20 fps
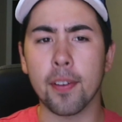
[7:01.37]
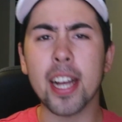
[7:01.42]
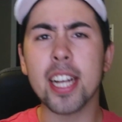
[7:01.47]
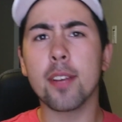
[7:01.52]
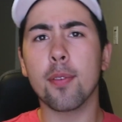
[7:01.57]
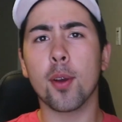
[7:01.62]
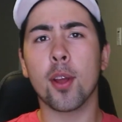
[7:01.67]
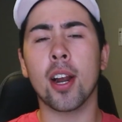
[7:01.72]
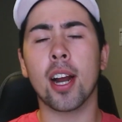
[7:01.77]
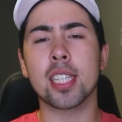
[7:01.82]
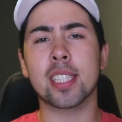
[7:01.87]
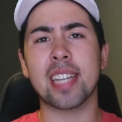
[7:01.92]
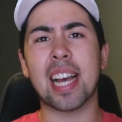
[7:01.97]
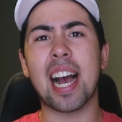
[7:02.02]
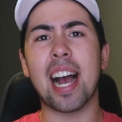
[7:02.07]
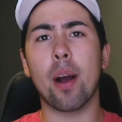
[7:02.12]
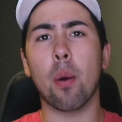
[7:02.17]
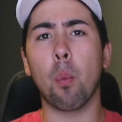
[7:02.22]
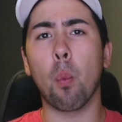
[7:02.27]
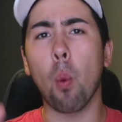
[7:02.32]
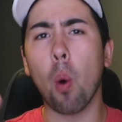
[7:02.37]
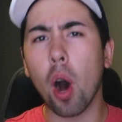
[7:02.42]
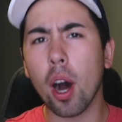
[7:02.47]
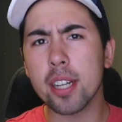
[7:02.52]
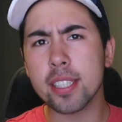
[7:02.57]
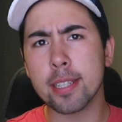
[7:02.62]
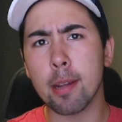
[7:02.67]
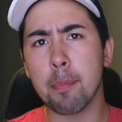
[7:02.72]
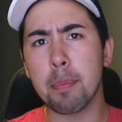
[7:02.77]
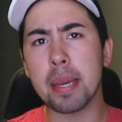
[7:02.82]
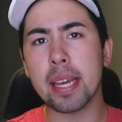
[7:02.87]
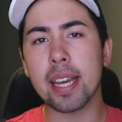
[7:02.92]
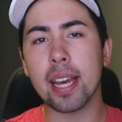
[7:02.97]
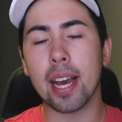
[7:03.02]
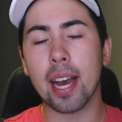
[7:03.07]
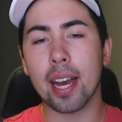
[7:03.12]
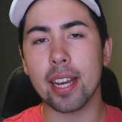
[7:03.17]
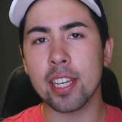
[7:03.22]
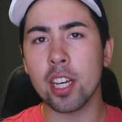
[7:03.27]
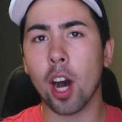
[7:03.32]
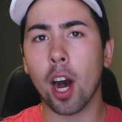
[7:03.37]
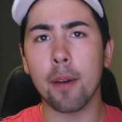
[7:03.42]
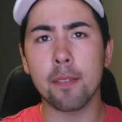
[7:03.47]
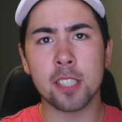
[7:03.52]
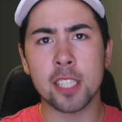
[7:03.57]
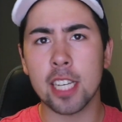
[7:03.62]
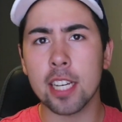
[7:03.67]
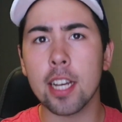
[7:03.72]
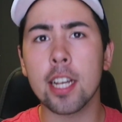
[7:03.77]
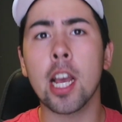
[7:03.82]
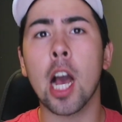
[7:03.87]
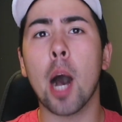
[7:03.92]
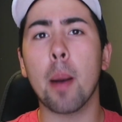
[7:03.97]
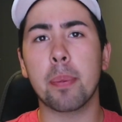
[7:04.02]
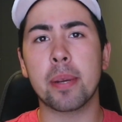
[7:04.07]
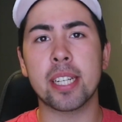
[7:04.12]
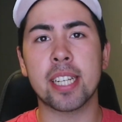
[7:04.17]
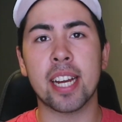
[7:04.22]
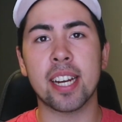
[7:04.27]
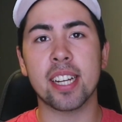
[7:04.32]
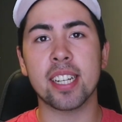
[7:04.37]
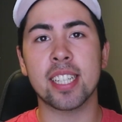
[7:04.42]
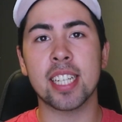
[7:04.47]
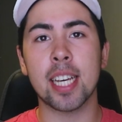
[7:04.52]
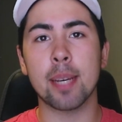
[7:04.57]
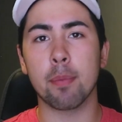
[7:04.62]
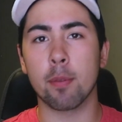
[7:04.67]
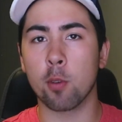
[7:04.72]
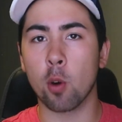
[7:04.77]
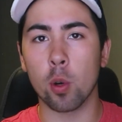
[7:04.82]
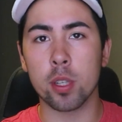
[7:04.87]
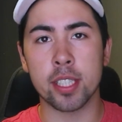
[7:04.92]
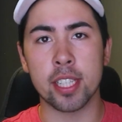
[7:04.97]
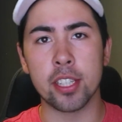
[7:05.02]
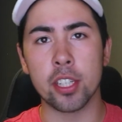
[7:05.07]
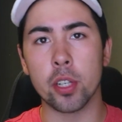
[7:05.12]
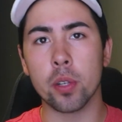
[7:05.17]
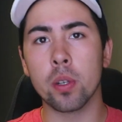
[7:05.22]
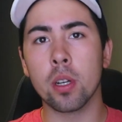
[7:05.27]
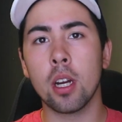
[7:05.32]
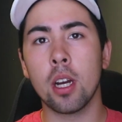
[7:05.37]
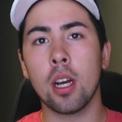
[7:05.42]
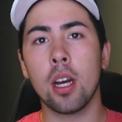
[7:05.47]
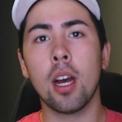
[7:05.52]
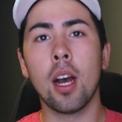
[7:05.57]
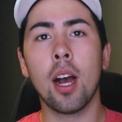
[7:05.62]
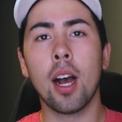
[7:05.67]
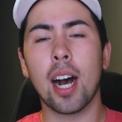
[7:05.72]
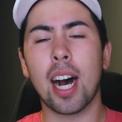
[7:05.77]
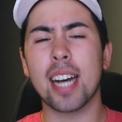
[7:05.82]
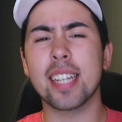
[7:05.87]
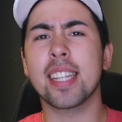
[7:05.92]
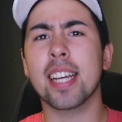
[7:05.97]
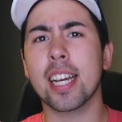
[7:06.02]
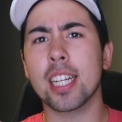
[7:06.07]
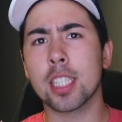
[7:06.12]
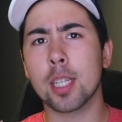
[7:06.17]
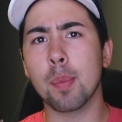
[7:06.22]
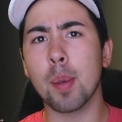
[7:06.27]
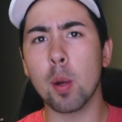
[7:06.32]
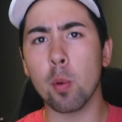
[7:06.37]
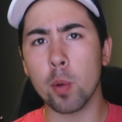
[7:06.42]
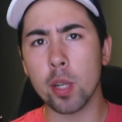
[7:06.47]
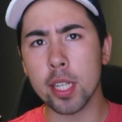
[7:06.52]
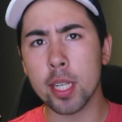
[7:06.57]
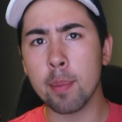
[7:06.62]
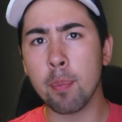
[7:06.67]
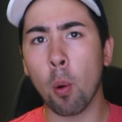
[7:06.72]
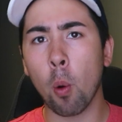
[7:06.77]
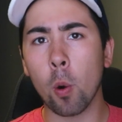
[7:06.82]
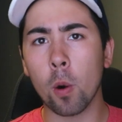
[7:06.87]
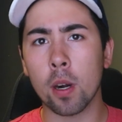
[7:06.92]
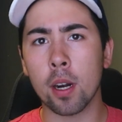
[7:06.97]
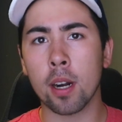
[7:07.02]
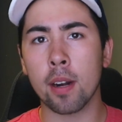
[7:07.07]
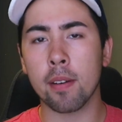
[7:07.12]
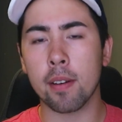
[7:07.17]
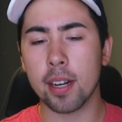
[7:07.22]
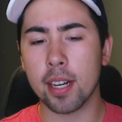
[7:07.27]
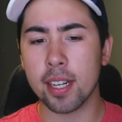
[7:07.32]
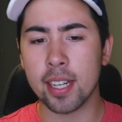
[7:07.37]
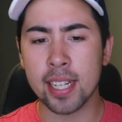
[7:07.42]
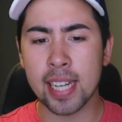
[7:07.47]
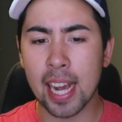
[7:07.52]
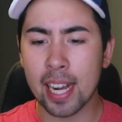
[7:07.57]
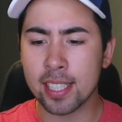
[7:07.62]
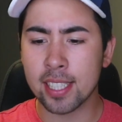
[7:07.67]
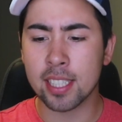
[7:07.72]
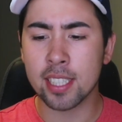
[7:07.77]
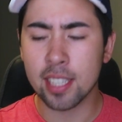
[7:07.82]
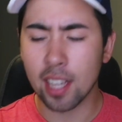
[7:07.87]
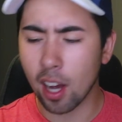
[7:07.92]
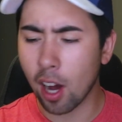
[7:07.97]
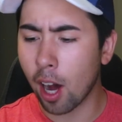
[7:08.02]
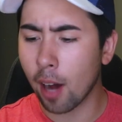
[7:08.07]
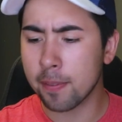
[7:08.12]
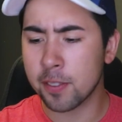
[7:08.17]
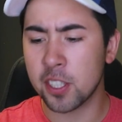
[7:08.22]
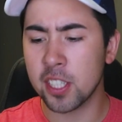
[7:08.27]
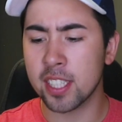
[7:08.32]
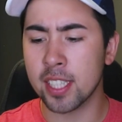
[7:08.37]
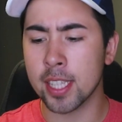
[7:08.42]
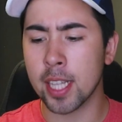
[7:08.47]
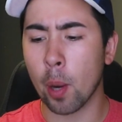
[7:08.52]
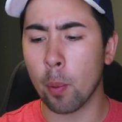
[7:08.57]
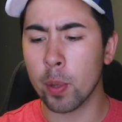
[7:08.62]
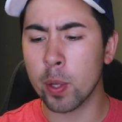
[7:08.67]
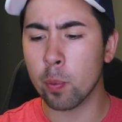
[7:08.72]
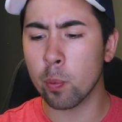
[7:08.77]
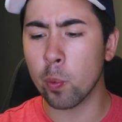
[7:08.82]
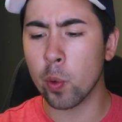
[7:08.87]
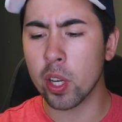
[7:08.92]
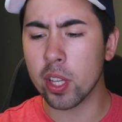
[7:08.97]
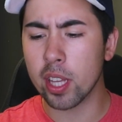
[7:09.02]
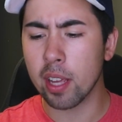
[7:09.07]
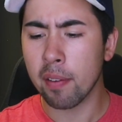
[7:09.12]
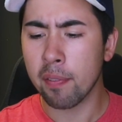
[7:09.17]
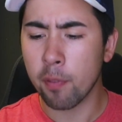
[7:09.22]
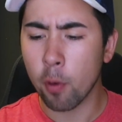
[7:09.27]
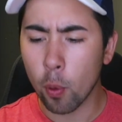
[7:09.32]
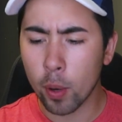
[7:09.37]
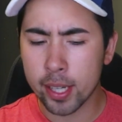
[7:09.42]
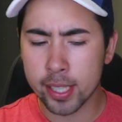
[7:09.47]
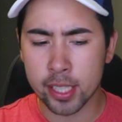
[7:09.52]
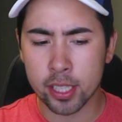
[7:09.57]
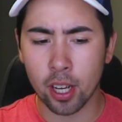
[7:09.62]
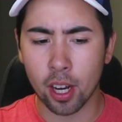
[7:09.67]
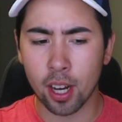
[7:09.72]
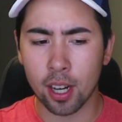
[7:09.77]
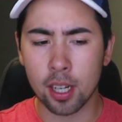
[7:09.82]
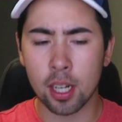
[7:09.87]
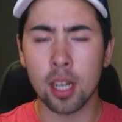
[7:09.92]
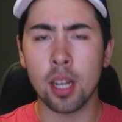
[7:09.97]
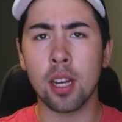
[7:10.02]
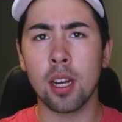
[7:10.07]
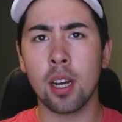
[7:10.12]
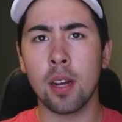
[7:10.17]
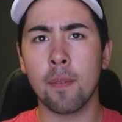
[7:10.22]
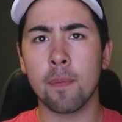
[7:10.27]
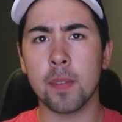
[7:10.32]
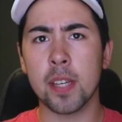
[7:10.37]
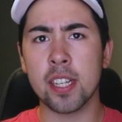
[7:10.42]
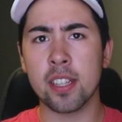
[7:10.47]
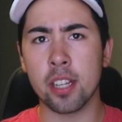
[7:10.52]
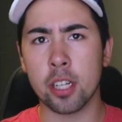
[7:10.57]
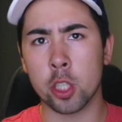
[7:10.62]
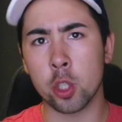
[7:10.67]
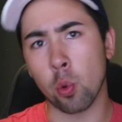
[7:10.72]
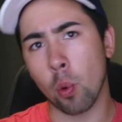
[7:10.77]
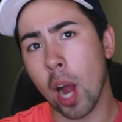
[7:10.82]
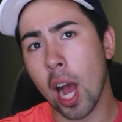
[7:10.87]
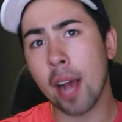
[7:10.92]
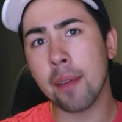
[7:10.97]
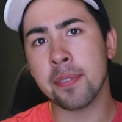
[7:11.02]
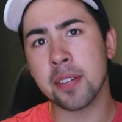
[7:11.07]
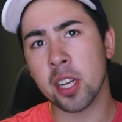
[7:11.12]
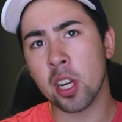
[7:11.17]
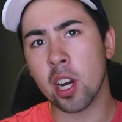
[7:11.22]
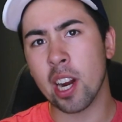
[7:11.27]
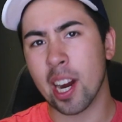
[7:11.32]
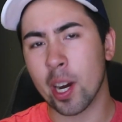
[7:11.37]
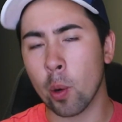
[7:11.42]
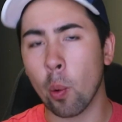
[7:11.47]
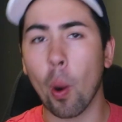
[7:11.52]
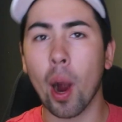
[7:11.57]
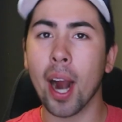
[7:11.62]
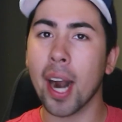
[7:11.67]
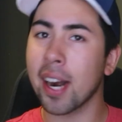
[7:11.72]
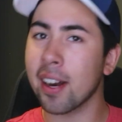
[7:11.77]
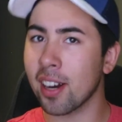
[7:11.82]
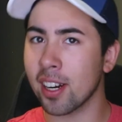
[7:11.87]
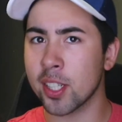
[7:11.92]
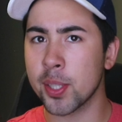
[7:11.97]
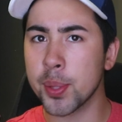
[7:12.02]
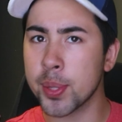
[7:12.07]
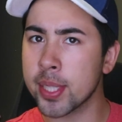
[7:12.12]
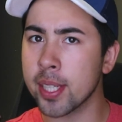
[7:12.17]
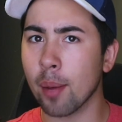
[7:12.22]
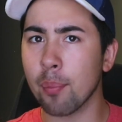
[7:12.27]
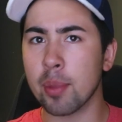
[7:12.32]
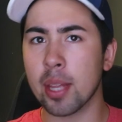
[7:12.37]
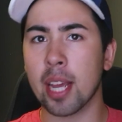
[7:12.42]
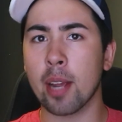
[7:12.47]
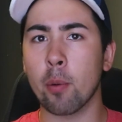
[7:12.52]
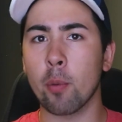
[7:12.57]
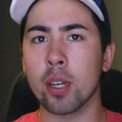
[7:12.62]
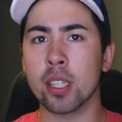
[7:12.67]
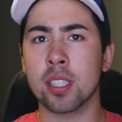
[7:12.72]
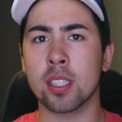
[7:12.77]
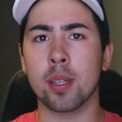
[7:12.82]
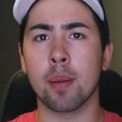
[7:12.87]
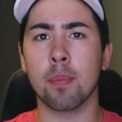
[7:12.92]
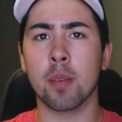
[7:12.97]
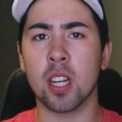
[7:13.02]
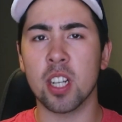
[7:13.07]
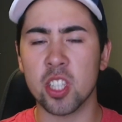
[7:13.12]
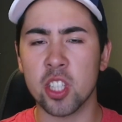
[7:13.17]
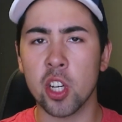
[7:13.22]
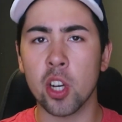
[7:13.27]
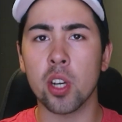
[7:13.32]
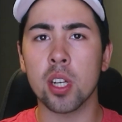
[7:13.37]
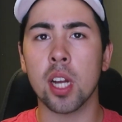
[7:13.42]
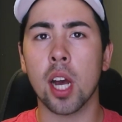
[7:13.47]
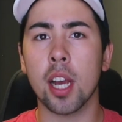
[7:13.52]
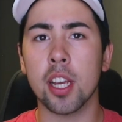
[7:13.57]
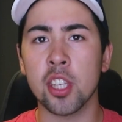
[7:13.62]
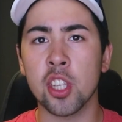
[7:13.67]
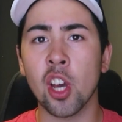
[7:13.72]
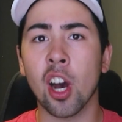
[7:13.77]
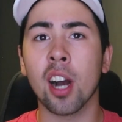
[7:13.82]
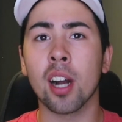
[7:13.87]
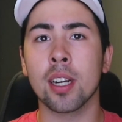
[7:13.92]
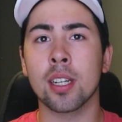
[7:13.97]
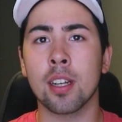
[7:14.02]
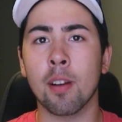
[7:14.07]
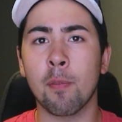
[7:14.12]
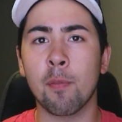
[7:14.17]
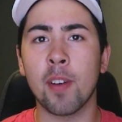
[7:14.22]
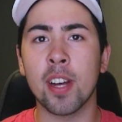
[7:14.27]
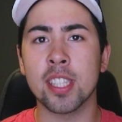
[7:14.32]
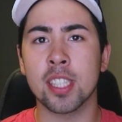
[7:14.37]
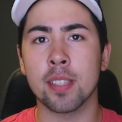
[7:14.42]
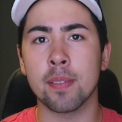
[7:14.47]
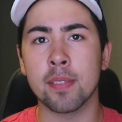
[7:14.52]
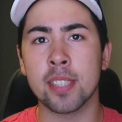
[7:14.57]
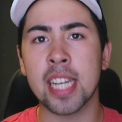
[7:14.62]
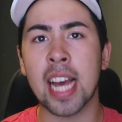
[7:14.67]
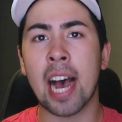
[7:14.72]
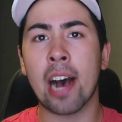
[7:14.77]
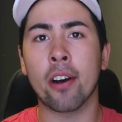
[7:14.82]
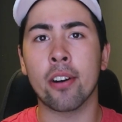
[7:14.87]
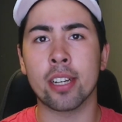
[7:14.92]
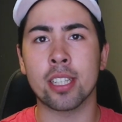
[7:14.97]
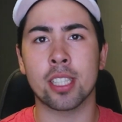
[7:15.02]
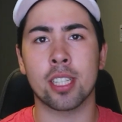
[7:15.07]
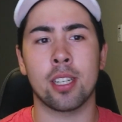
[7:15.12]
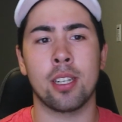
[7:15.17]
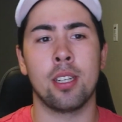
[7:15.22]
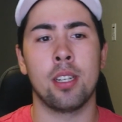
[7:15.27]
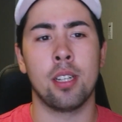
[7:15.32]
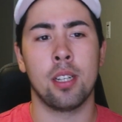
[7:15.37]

Vancouver Canucks want to be obviously a cup contending team, of course they do. I think it's going to be really important next offseason that we really focus on either drafting, acquiring, or do something with some good young defensive talent.